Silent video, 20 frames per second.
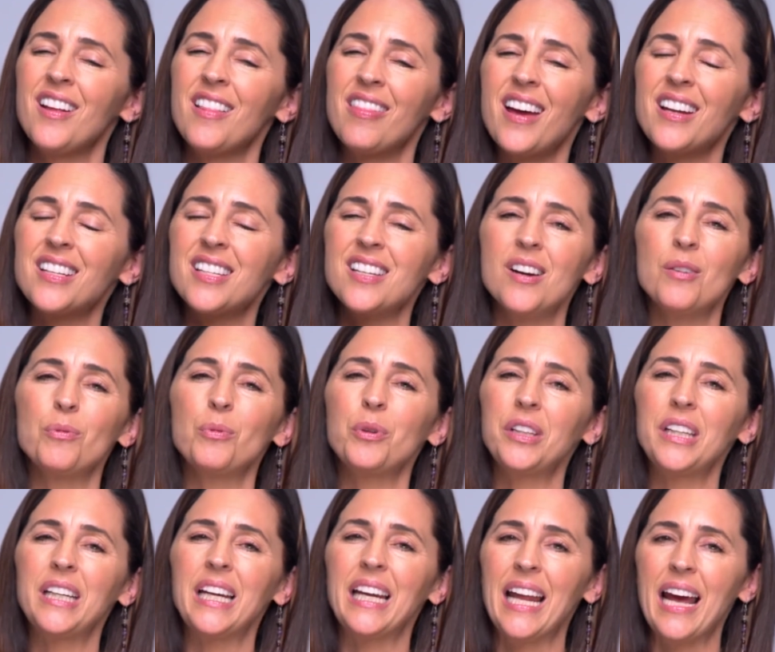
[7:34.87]
that's not
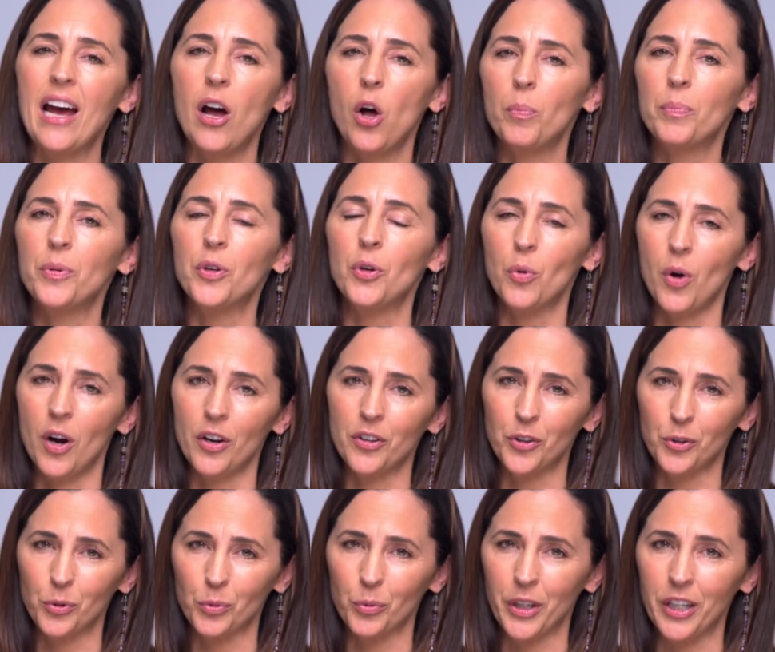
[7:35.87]
really going to help you on
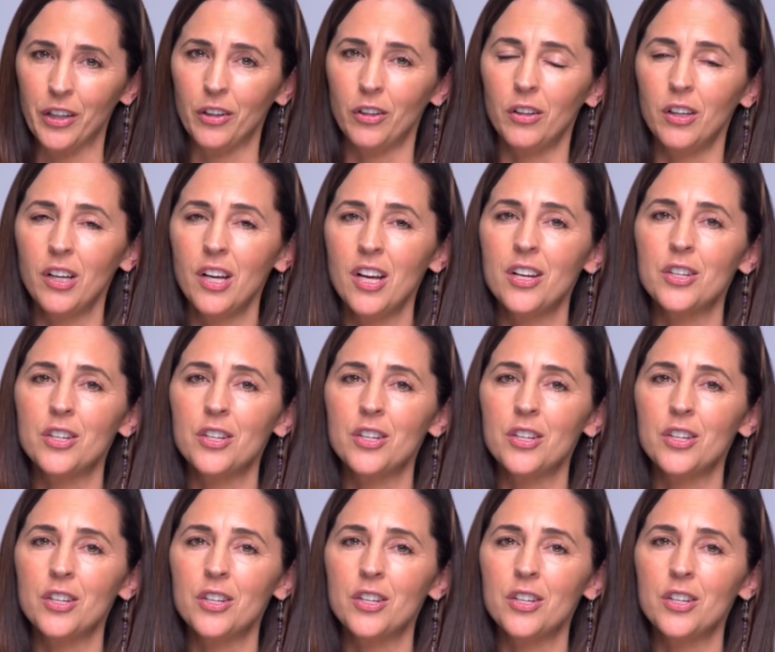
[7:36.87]
your reel.